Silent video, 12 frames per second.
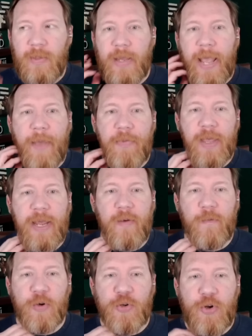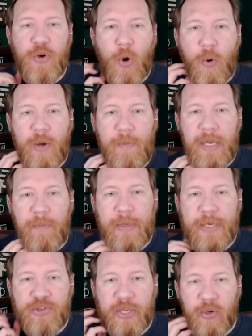And then Verdugo could be a
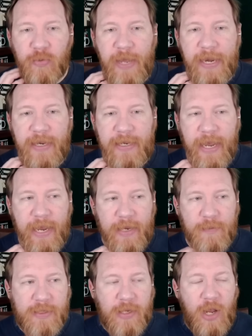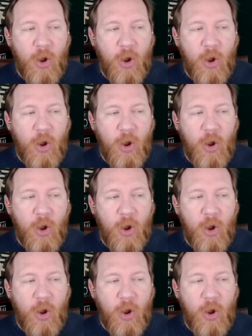pinch hitter late in games